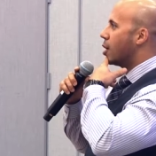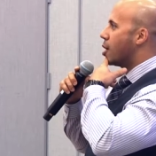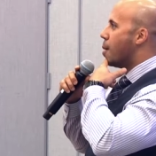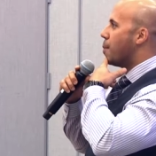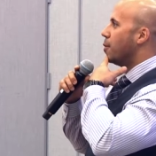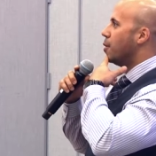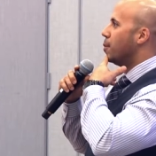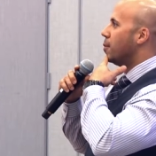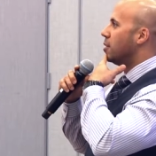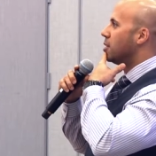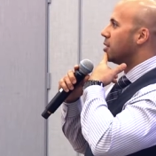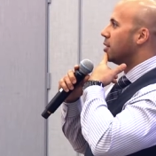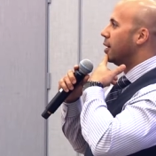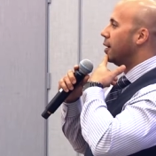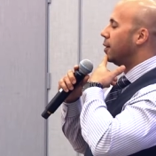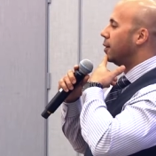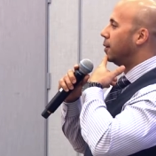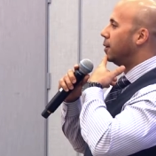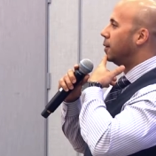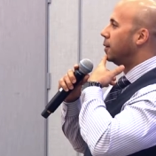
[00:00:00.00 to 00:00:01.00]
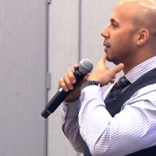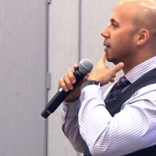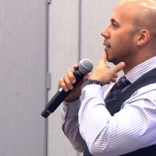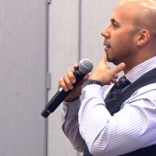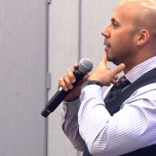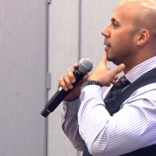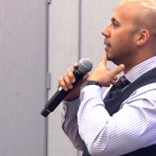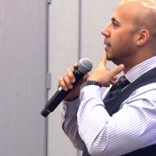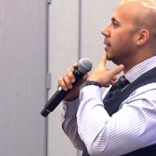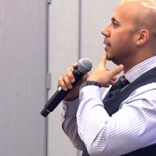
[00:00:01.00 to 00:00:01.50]
a couple of months
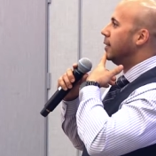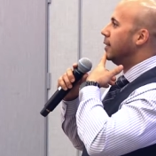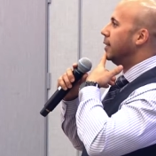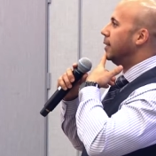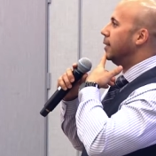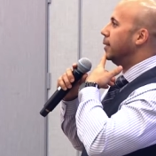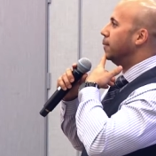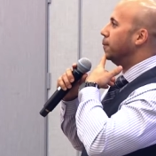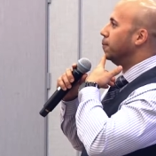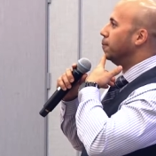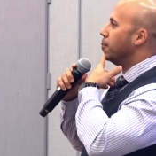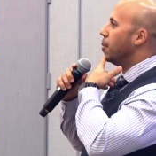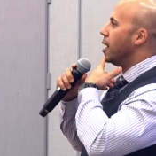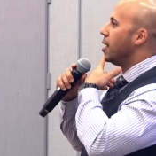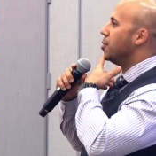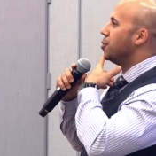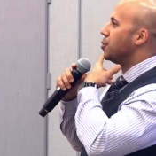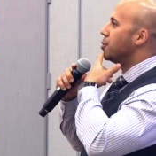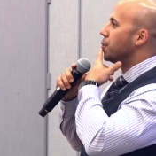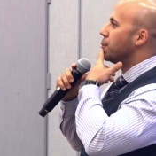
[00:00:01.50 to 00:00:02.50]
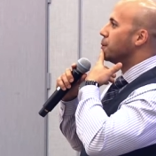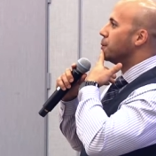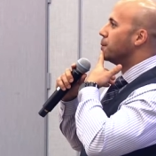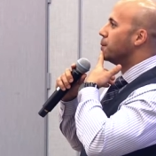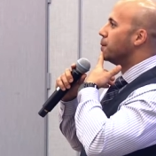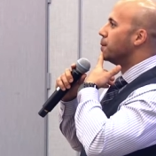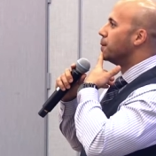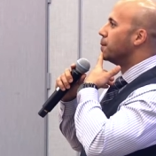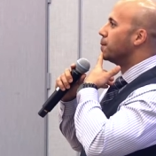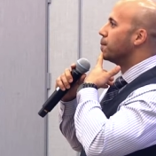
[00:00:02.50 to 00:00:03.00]
later, um, mind
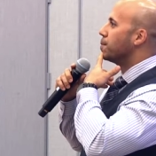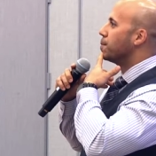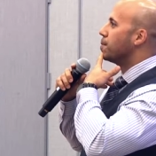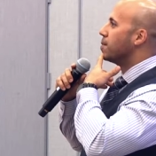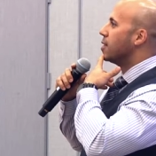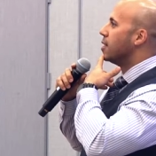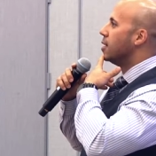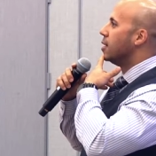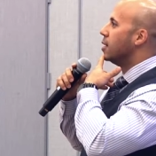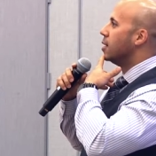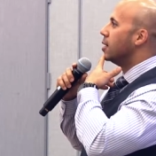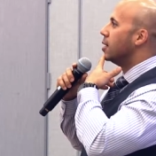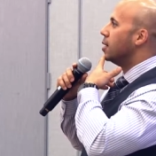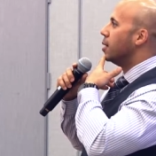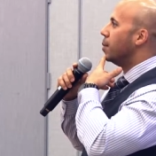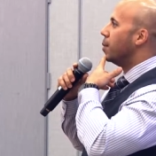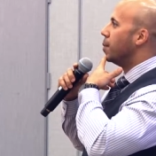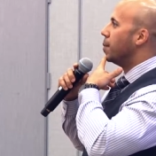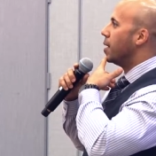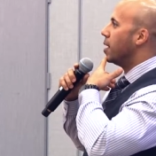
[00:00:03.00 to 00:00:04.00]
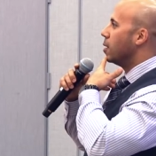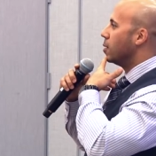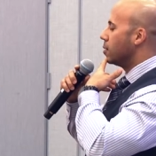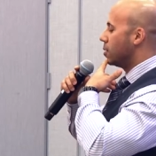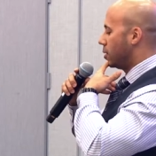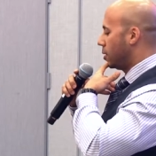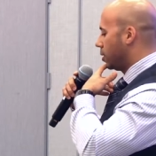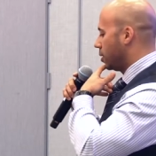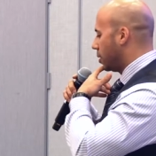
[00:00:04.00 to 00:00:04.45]
you, I'm about